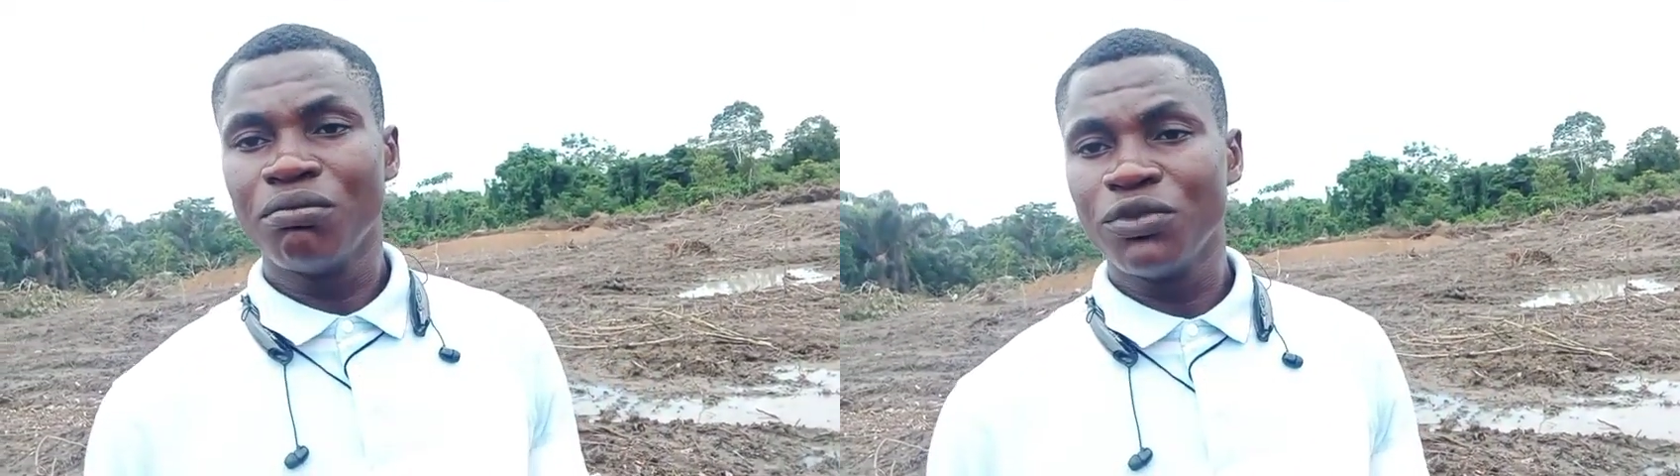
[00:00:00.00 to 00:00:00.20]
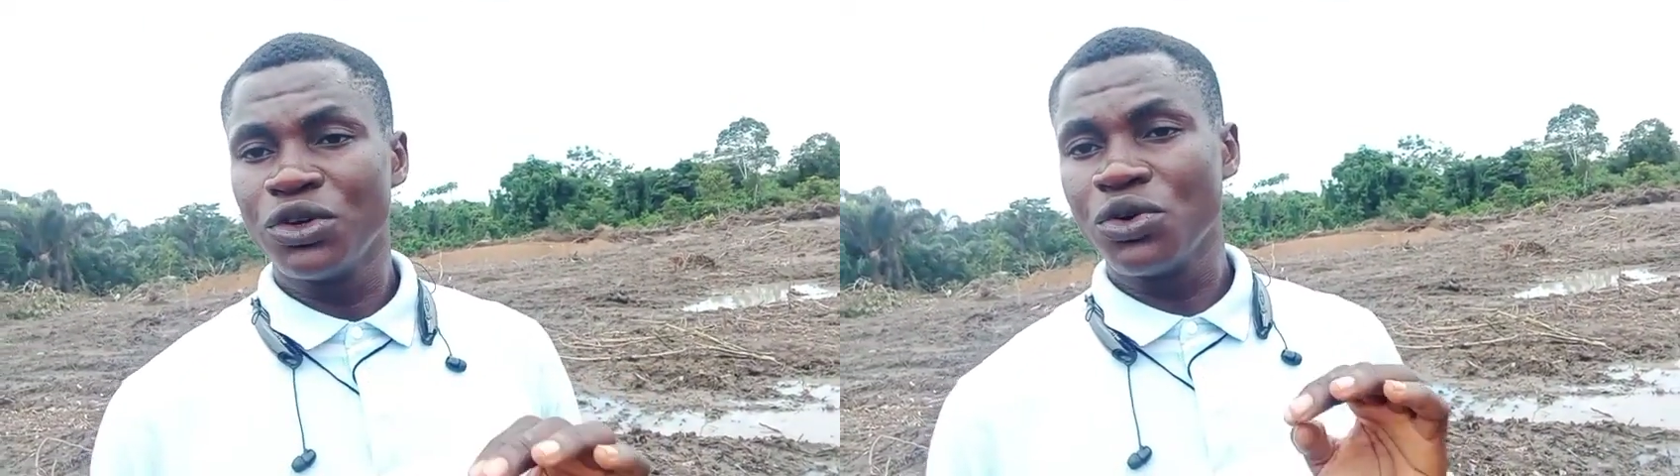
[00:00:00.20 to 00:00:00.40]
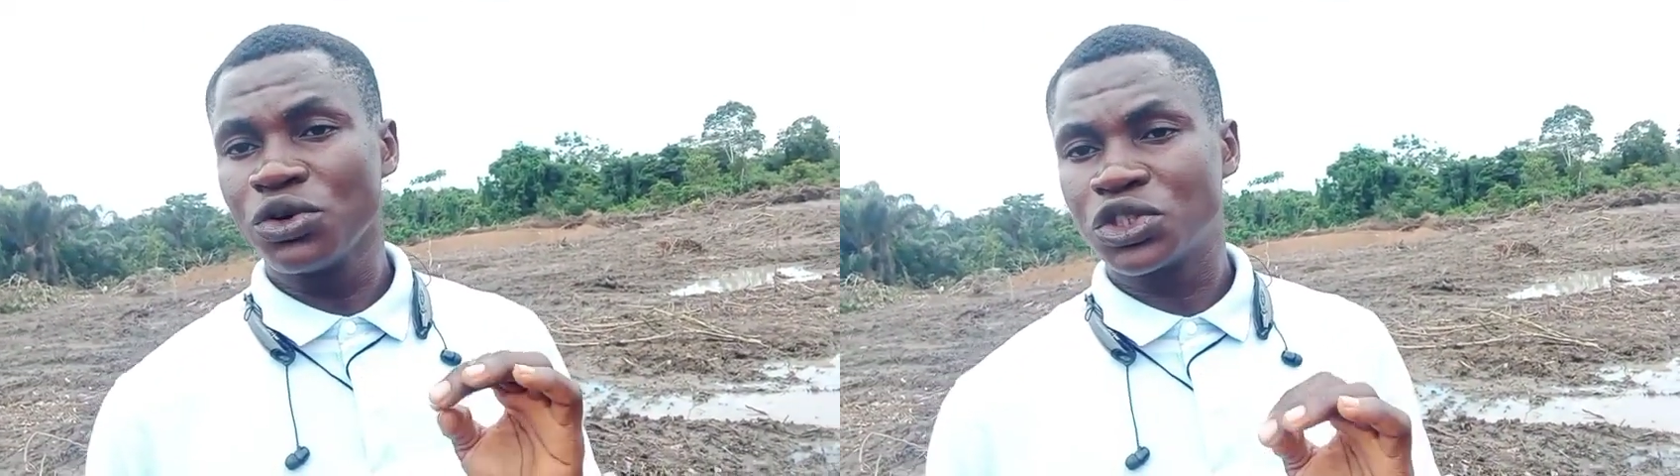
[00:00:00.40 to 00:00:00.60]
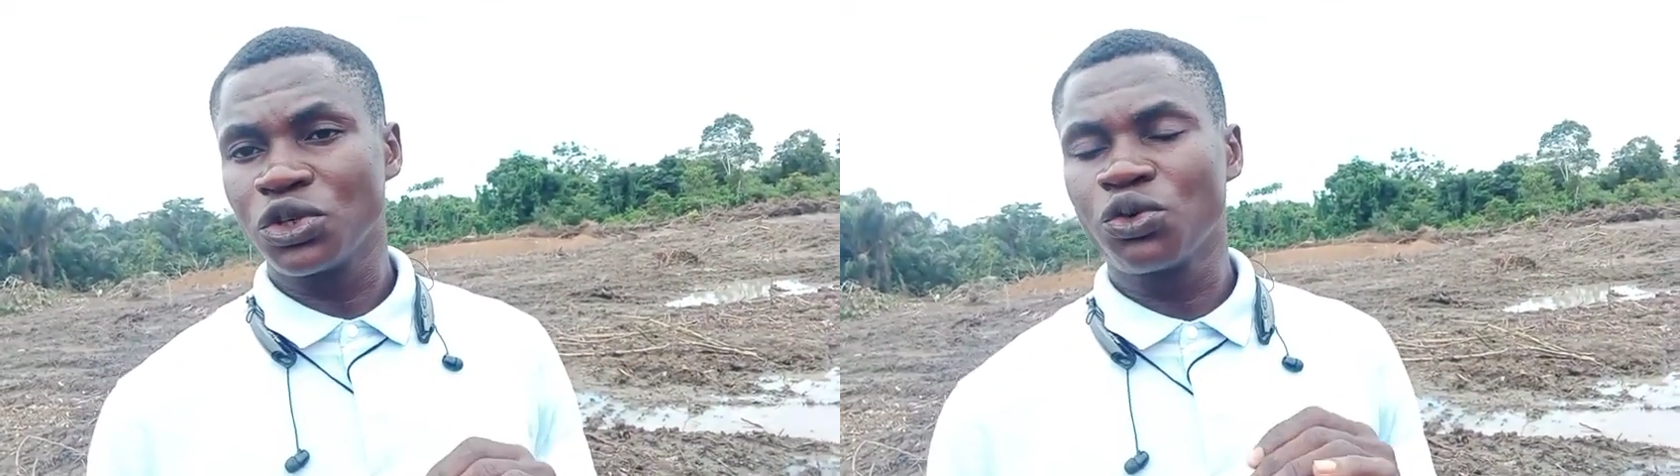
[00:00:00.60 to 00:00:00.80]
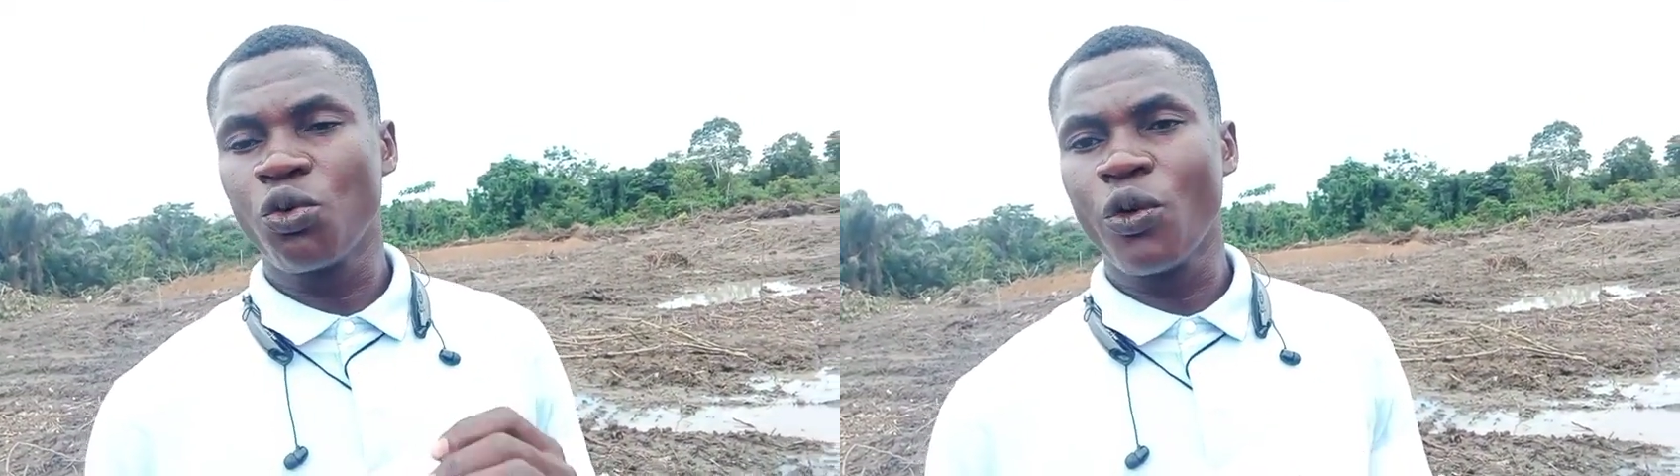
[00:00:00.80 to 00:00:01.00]
You
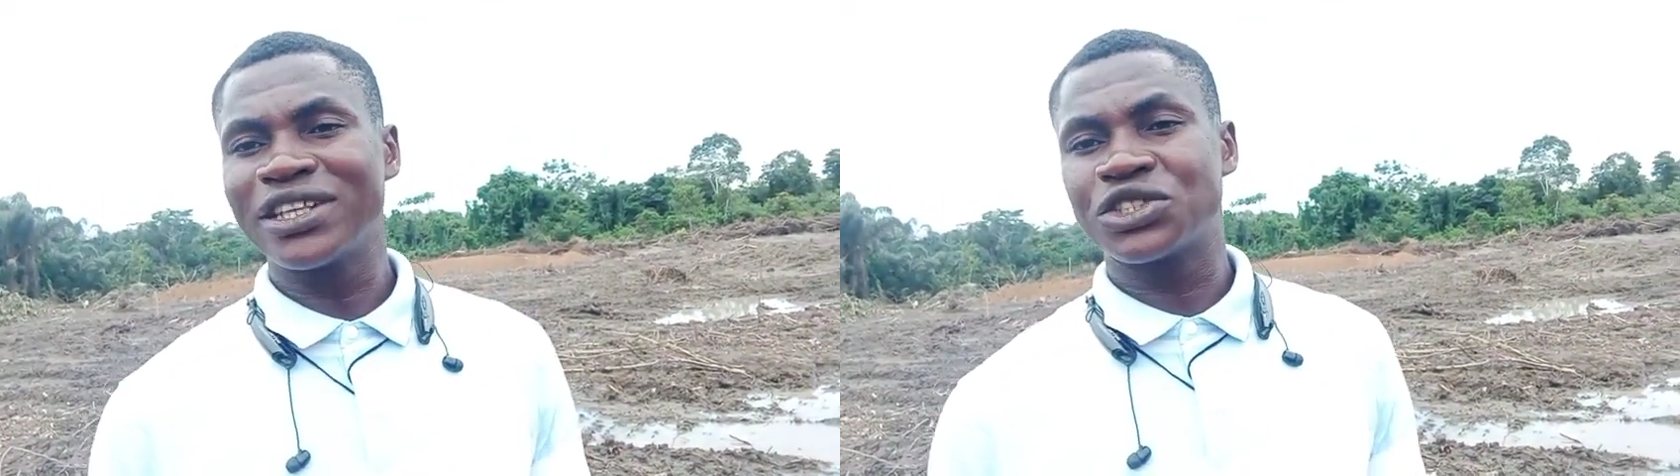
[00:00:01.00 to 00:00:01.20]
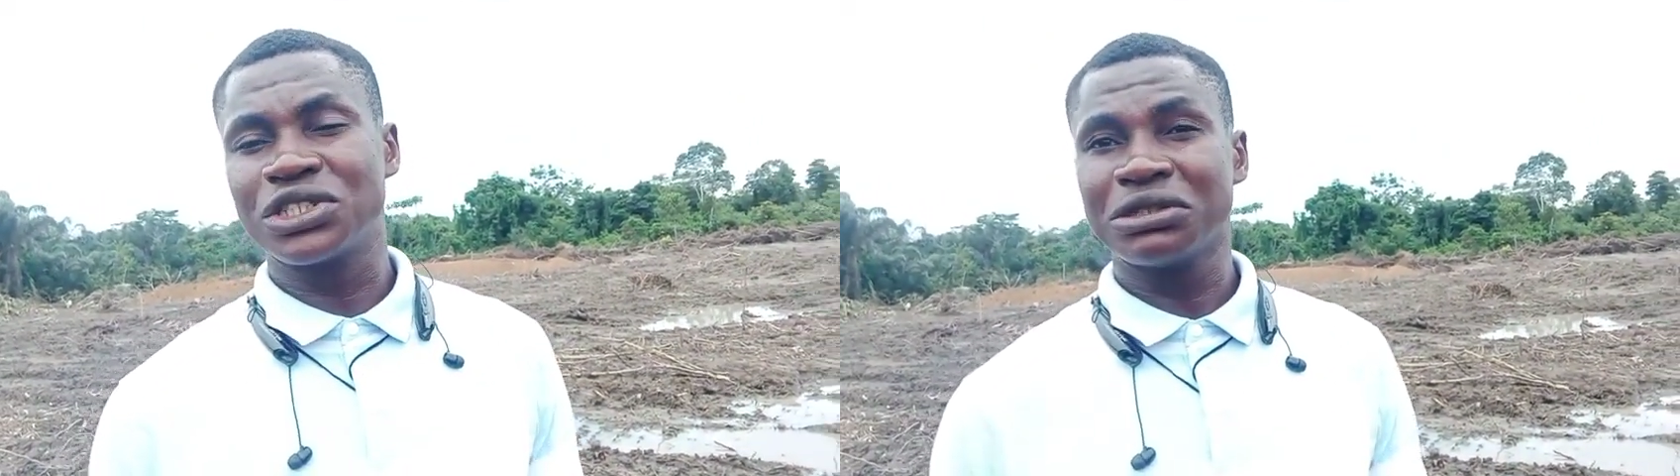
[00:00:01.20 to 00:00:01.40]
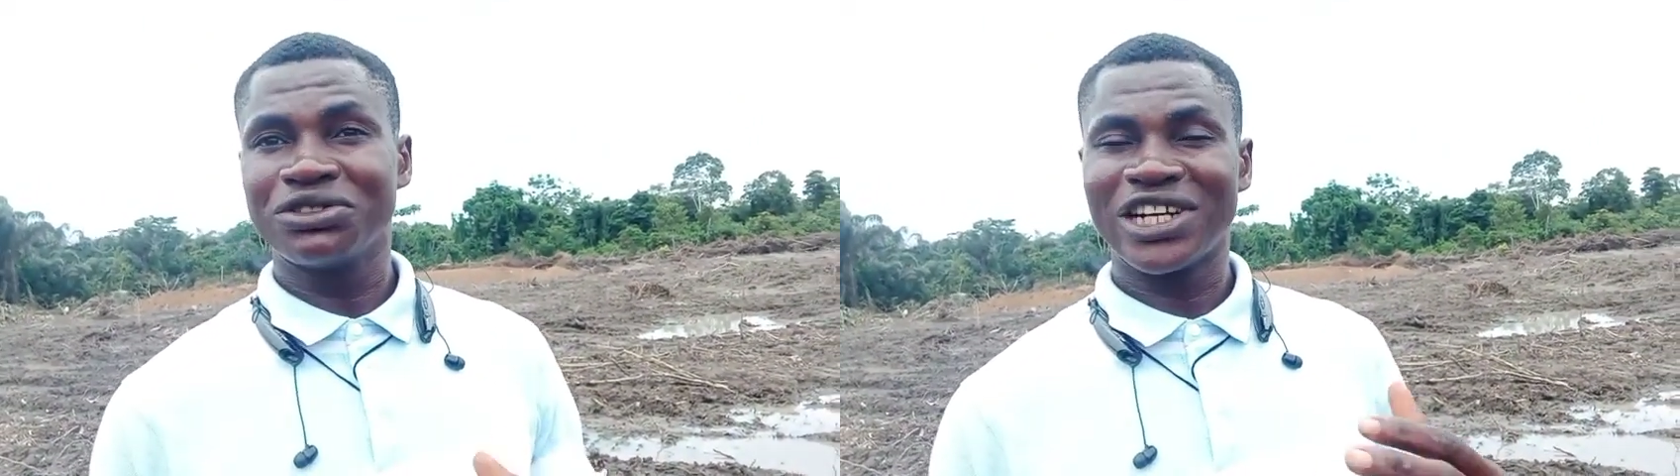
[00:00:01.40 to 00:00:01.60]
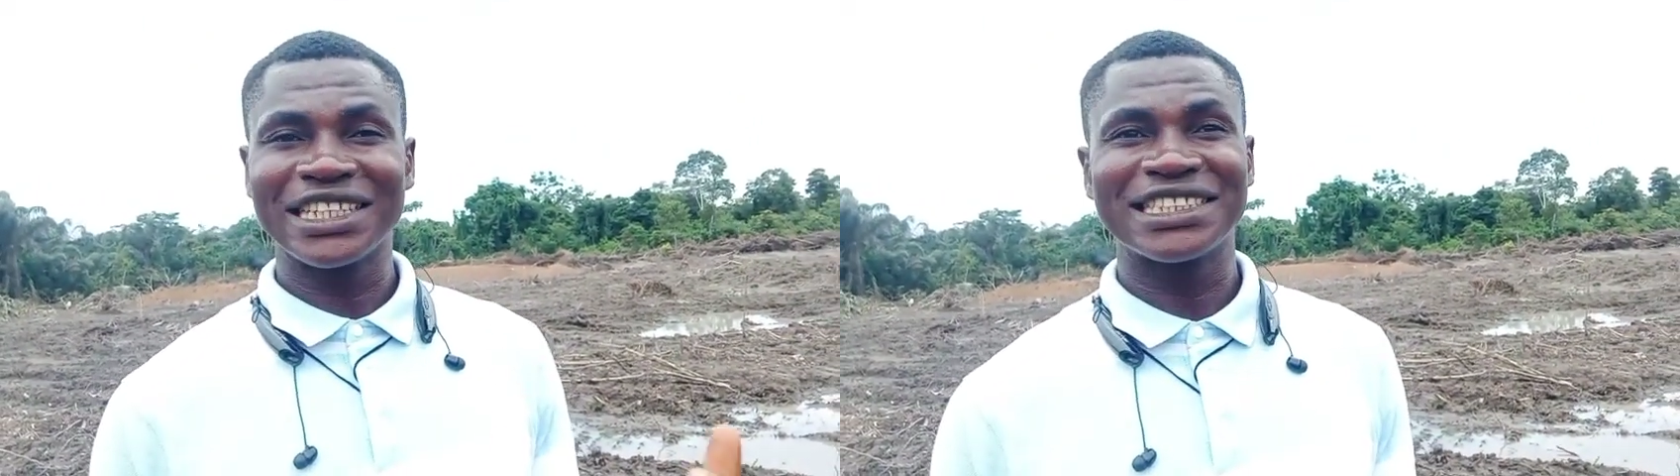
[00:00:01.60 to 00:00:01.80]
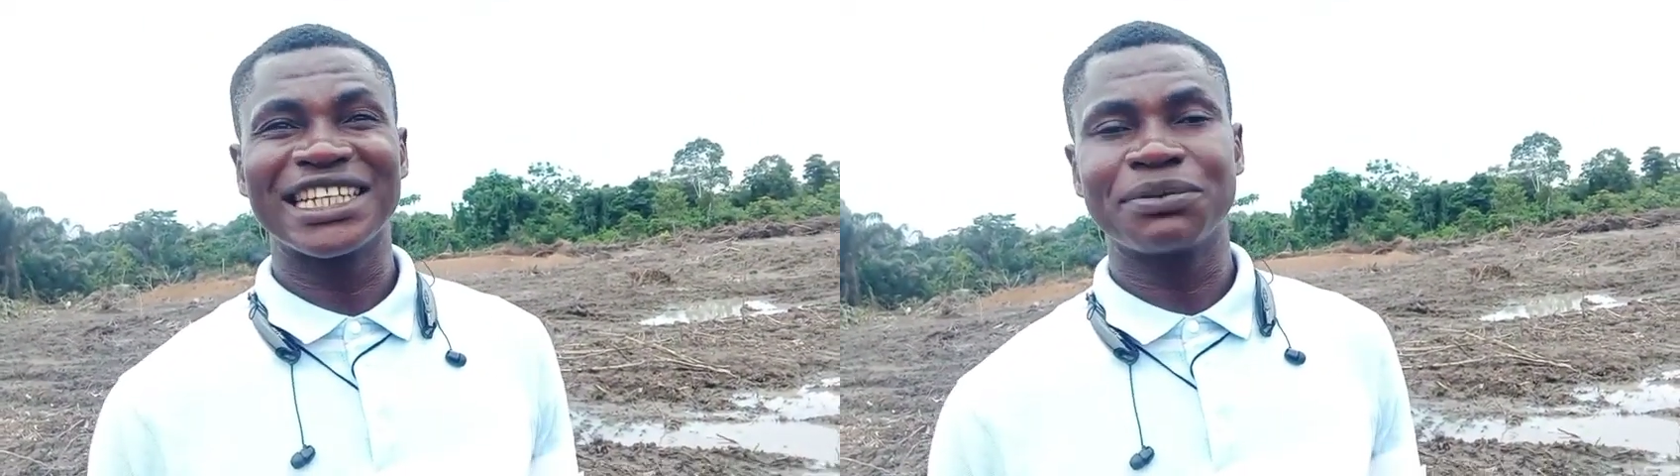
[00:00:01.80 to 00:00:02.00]
should wait till dry season,